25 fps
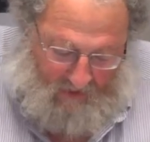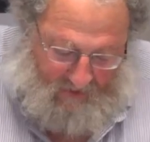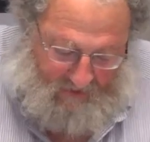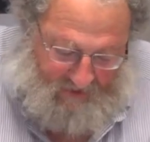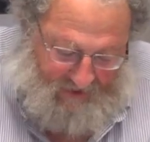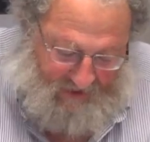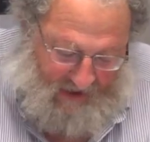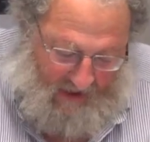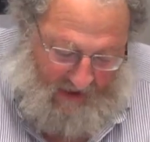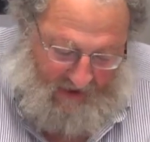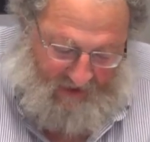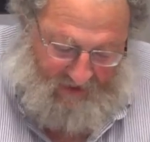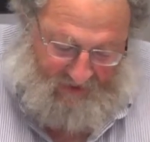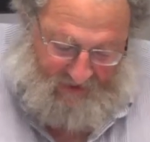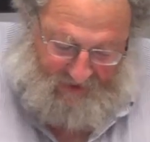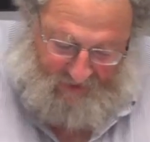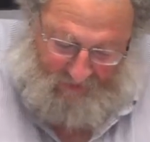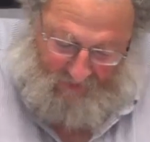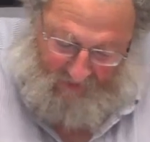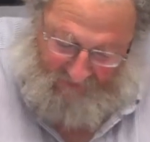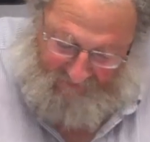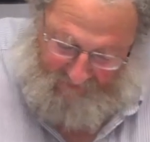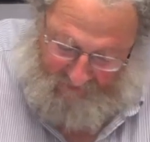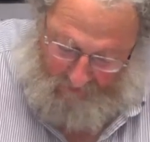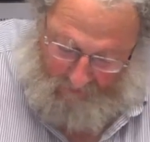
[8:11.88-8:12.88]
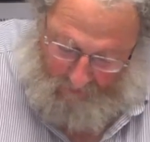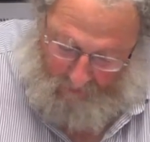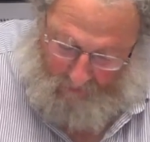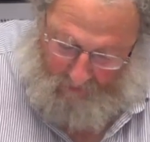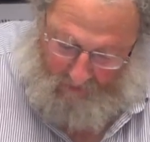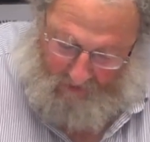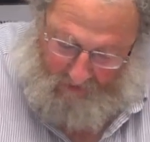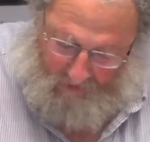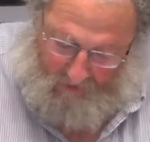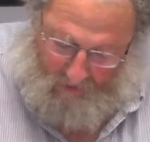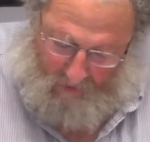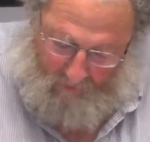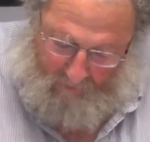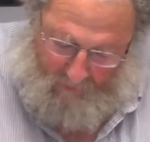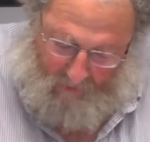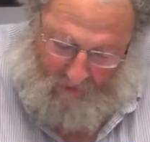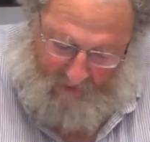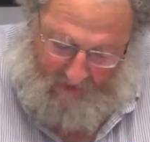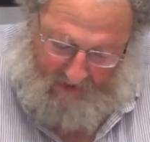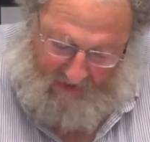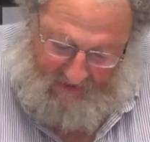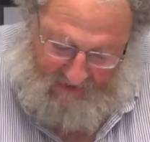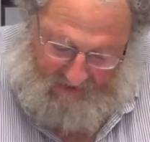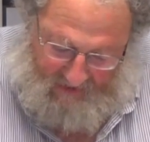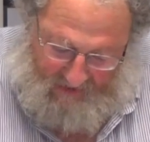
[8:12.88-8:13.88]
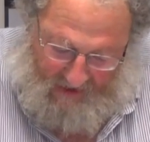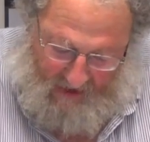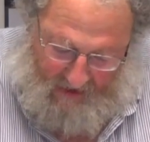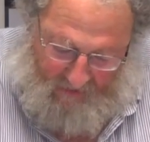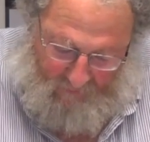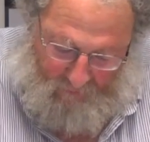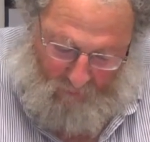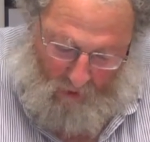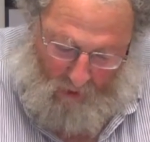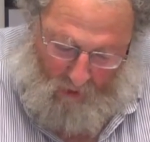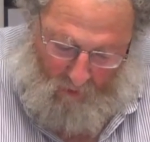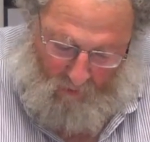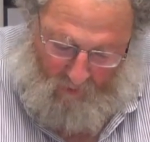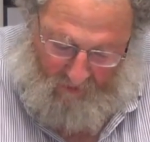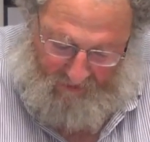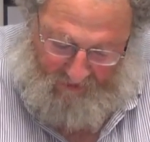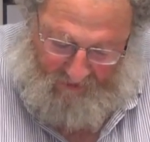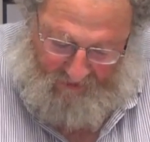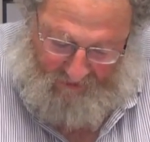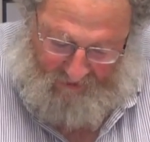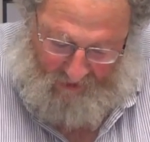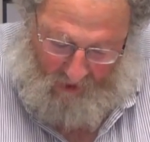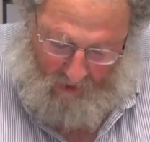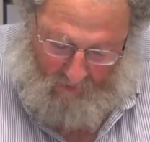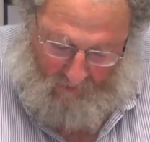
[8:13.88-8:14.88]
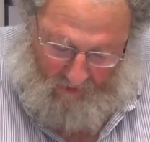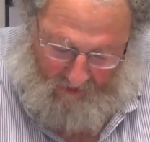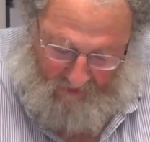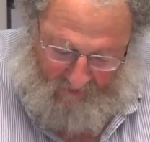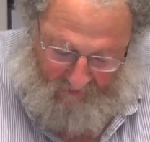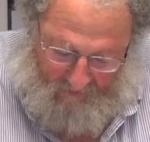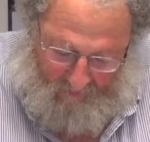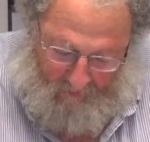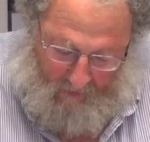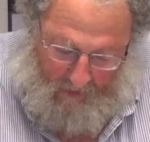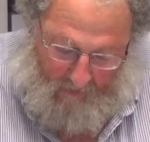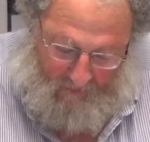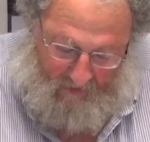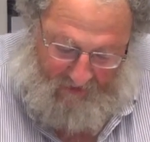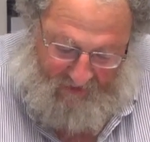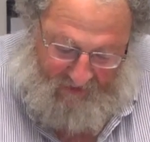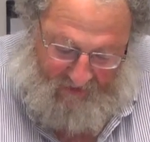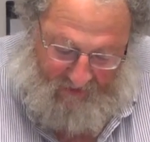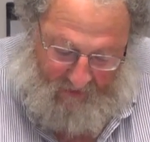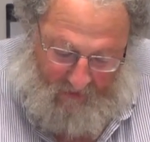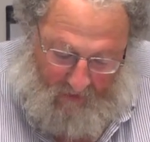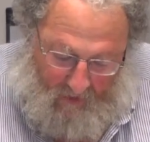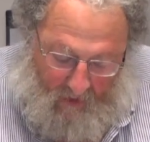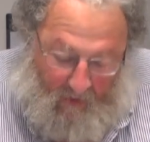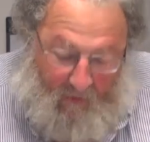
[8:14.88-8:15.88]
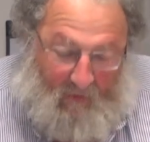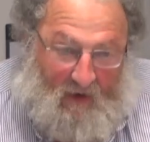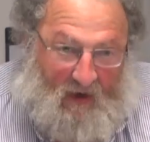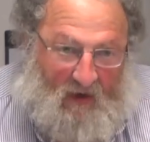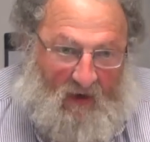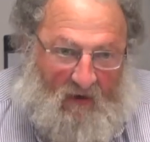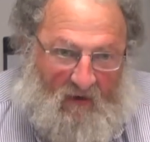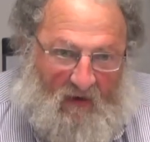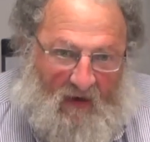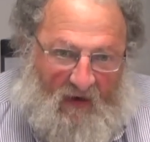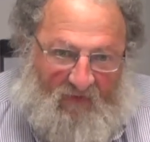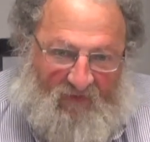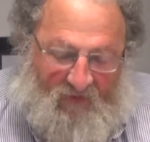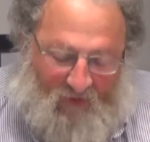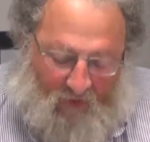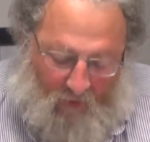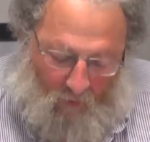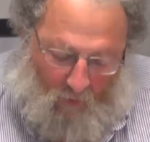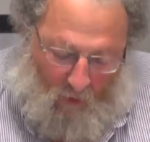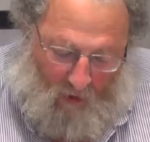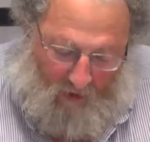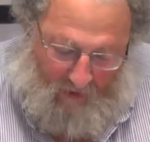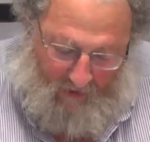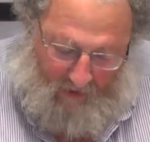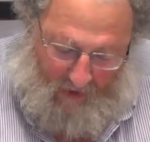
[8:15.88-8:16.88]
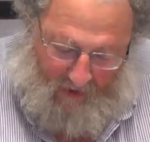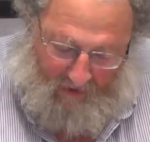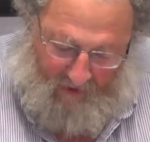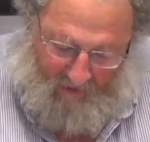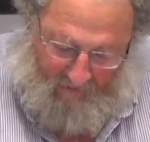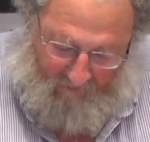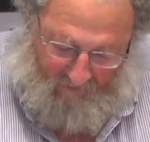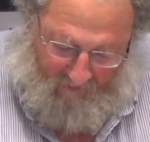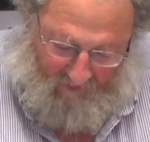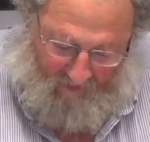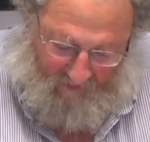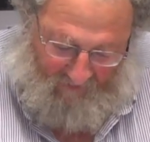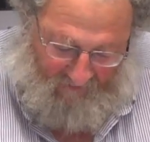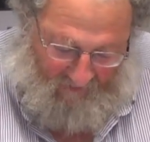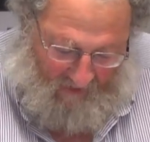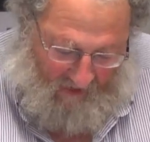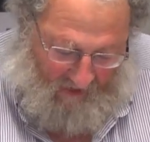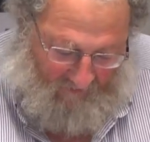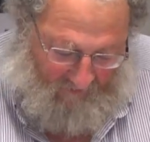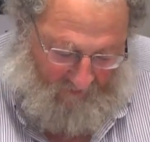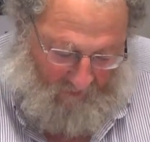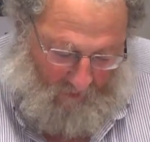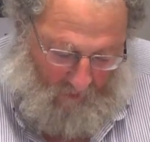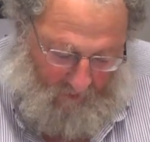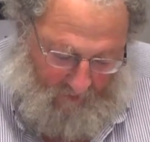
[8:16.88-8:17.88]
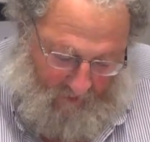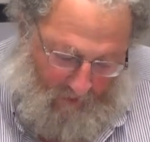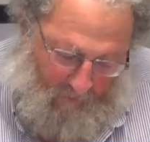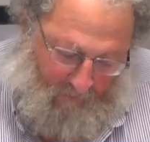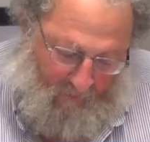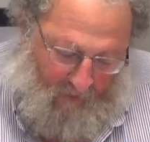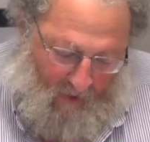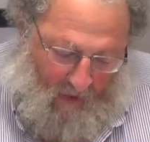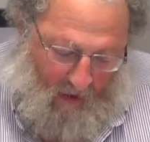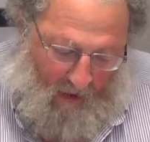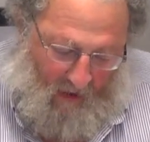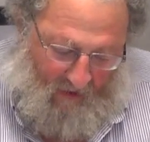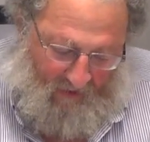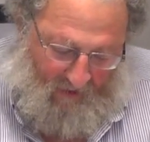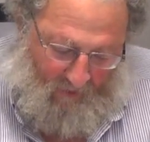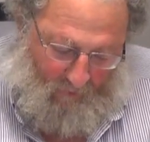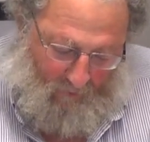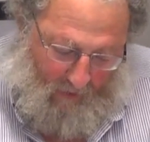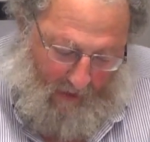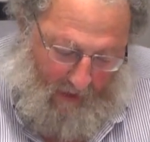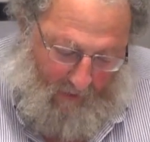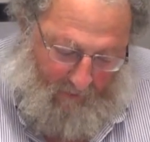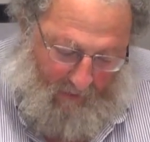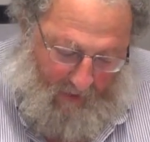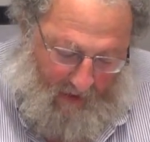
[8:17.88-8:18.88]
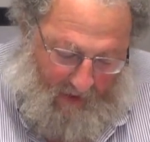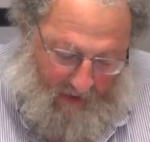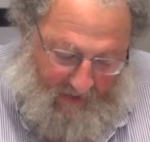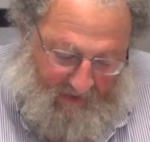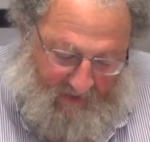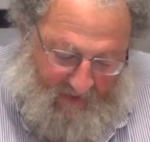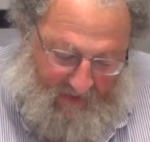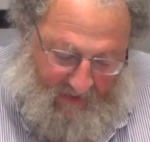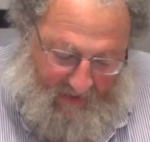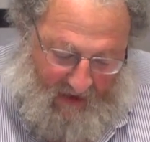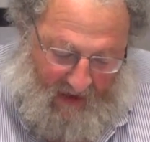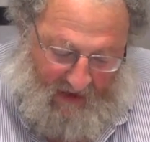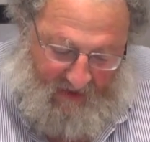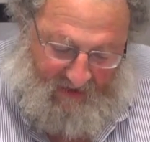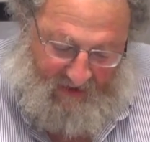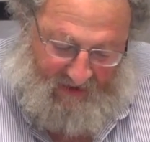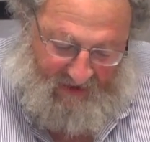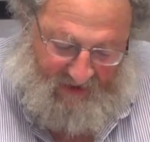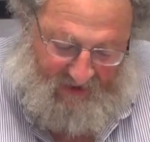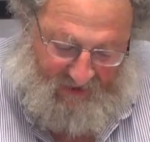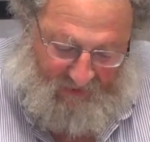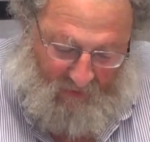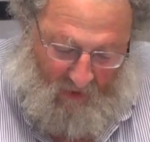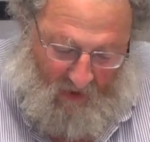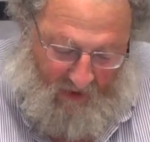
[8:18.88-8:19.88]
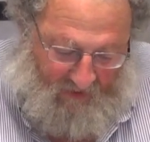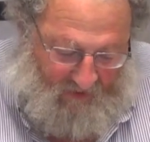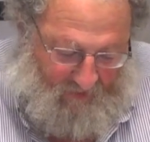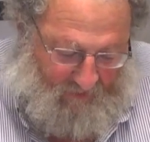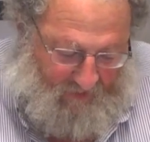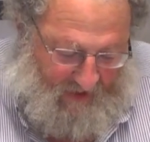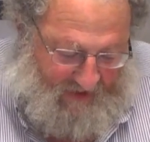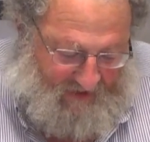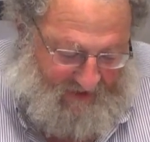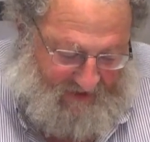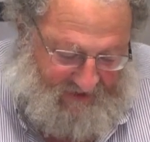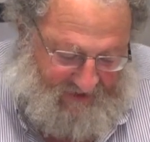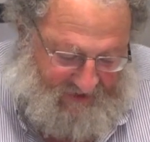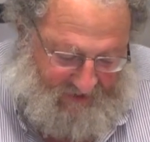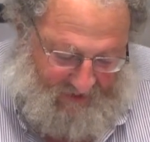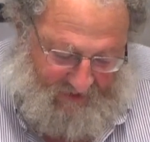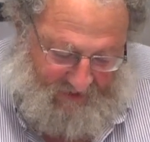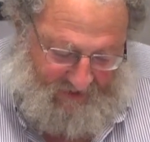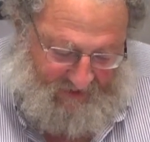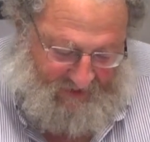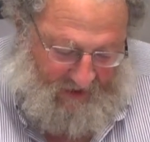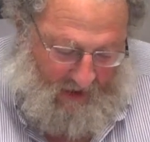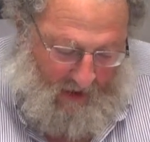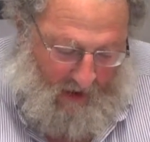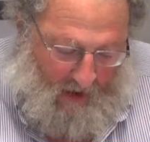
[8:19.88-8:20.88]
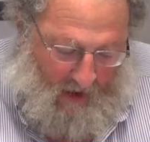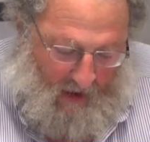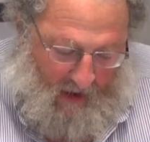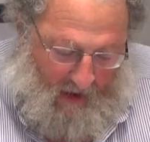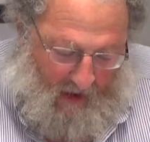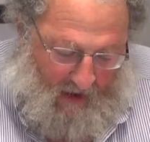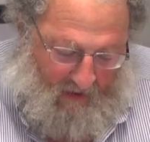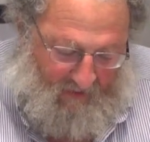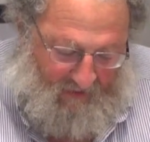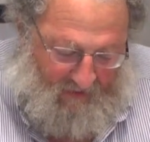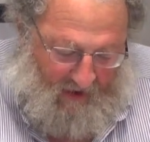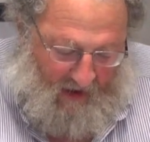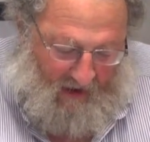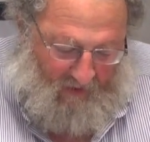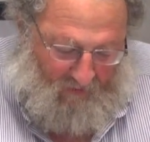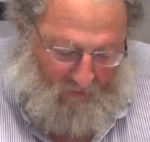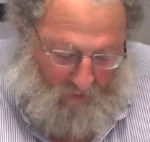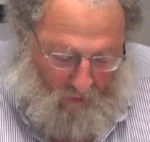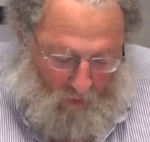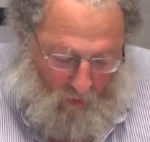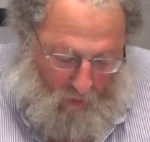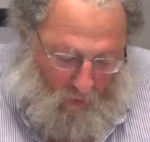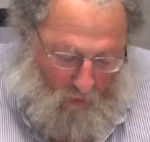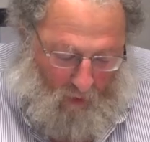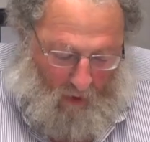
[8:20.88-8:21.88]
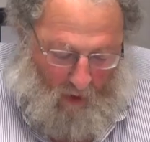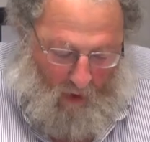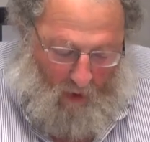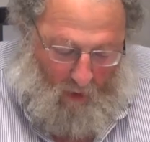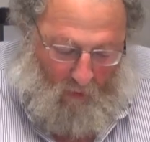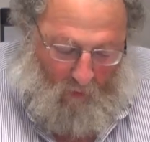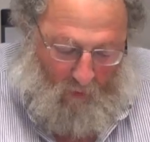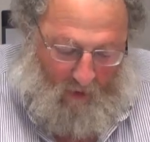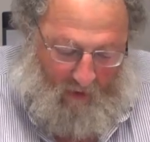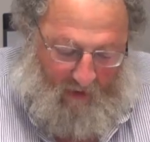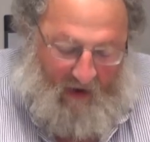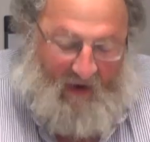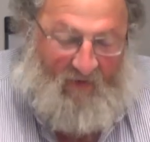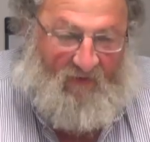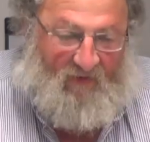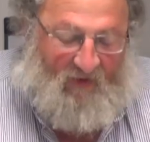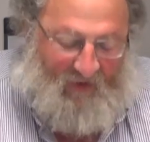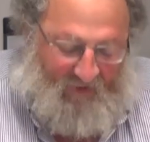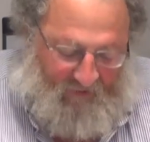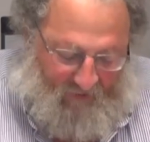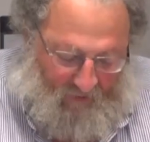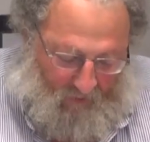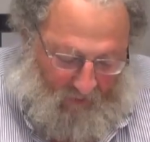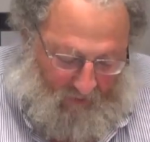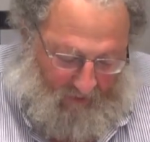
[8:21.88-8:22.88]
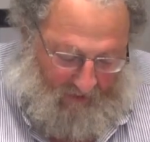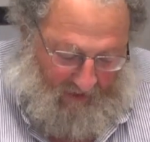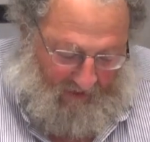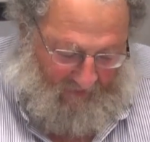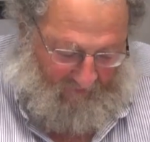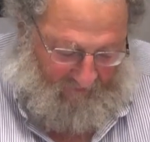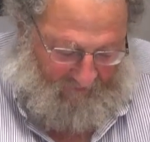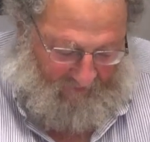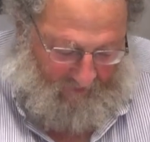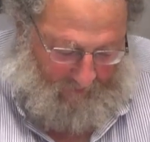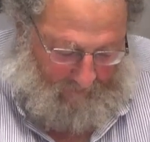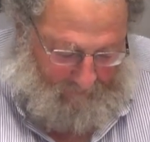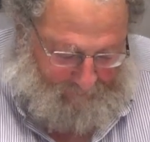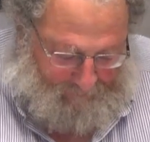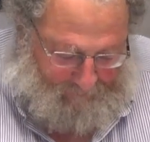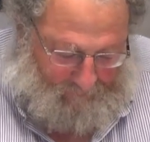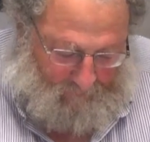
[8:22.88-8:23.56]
Jane Scrivener, in her book Inside Rome with the Germans, published immediately after the war in 1945, wrote, the rabbi did not destroy the registers, and they knew where every Jew lived.